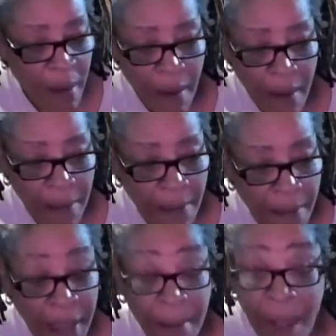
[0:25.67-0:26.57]

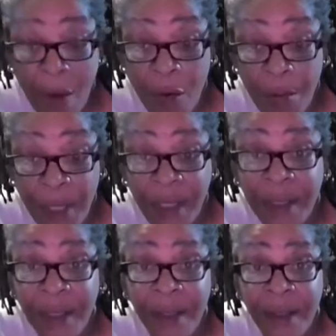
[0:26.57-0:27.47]
um, in my
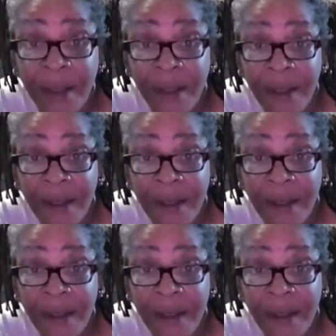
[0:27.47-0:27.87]
opinion,